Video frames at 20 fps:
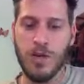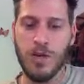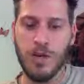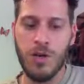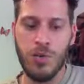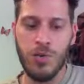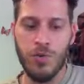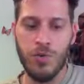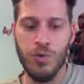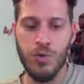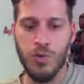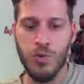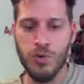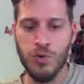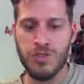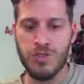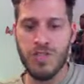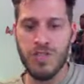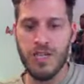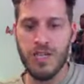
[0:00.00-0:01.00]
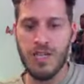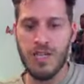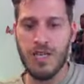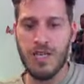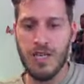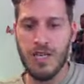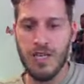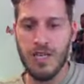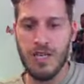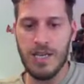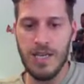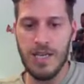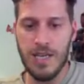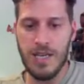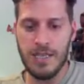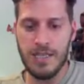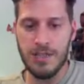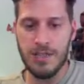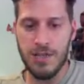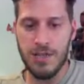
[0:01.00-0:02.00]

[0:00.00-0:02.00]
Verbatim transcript: rules under